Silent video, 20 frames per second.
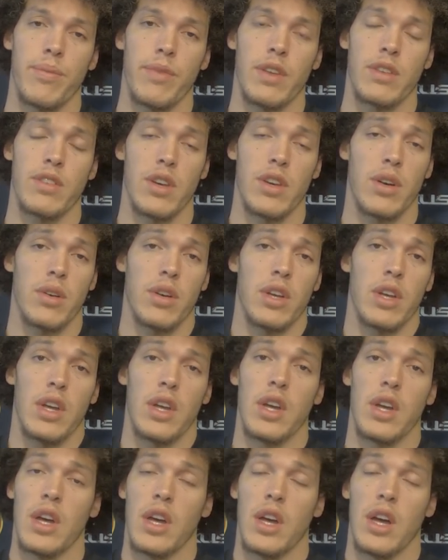So
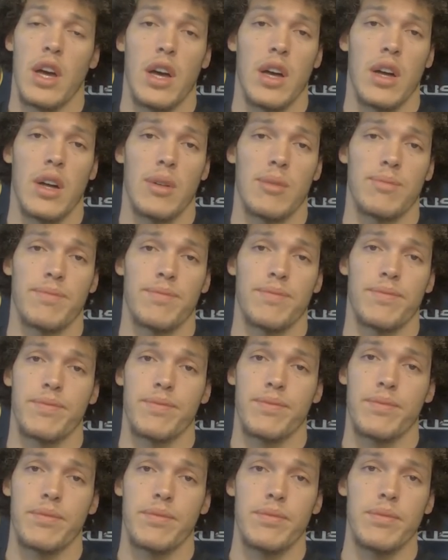um,
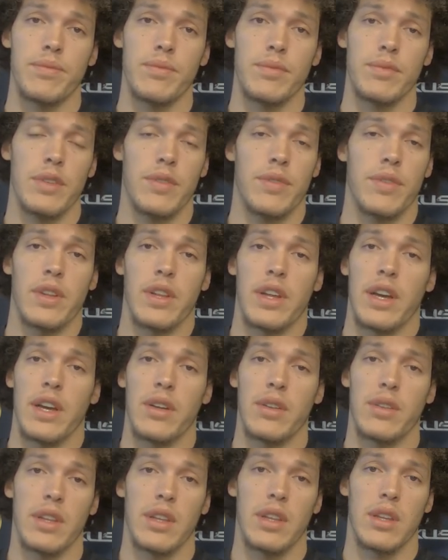feeling
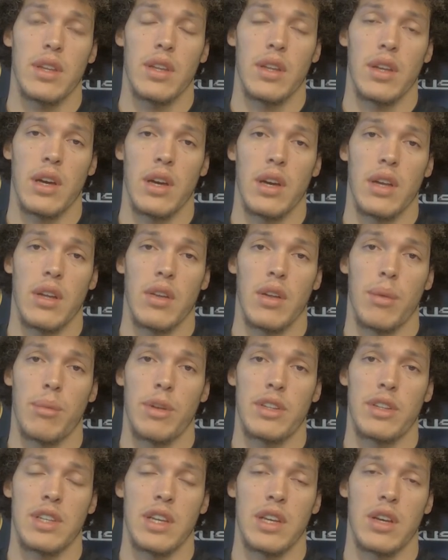healthy, uh, you know, I'm
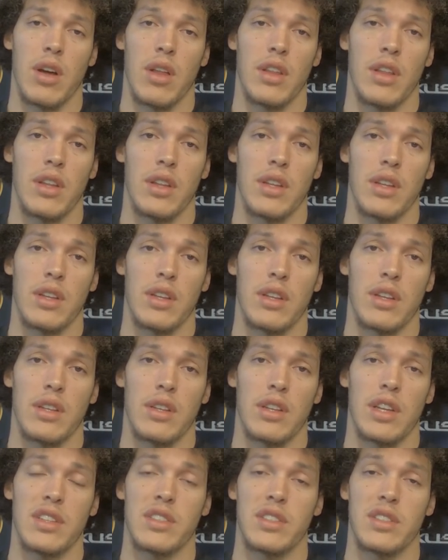going to take all the
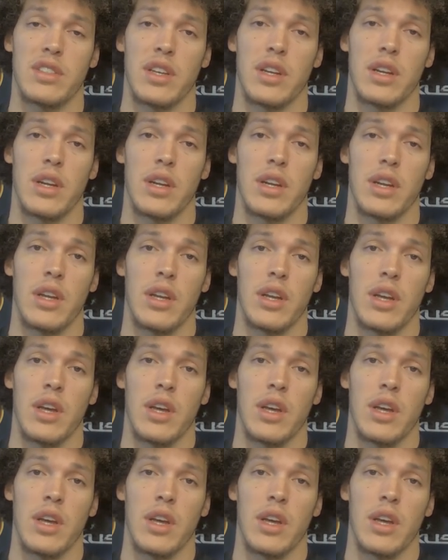necessary